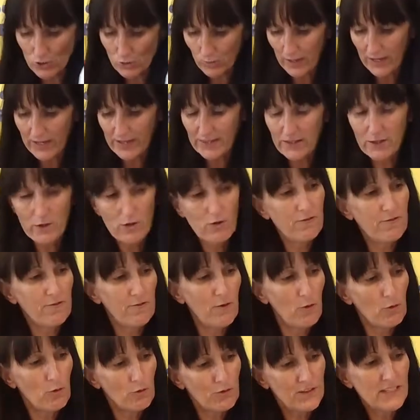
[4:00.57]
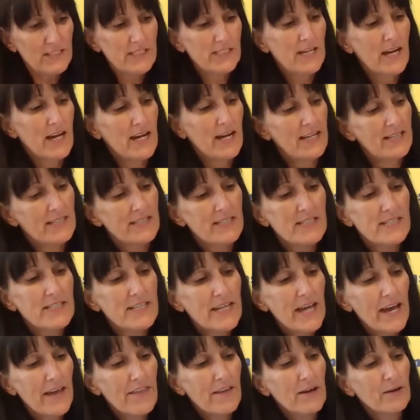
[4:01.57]
way that you fold these kites
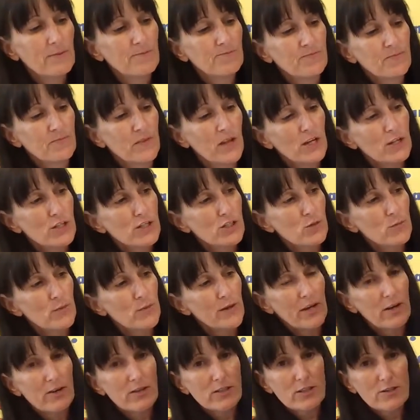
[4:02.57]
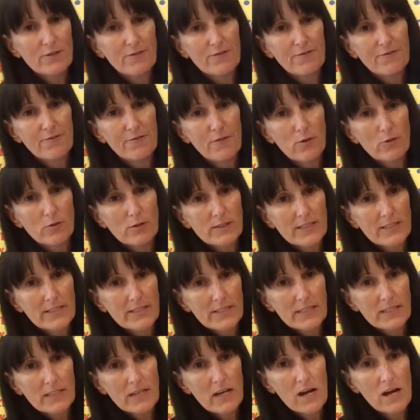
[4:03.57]
together. So we're going to fold it
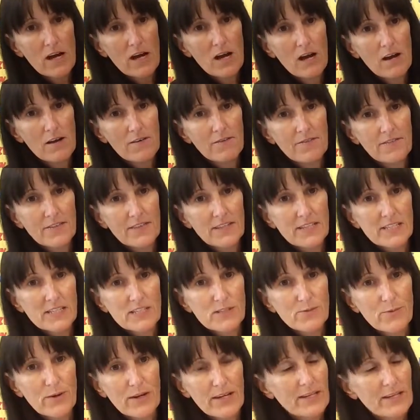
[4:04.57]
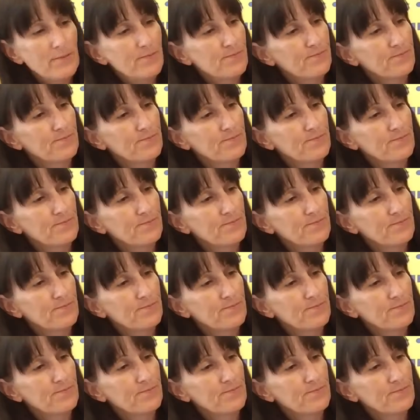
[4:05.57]
in half this way,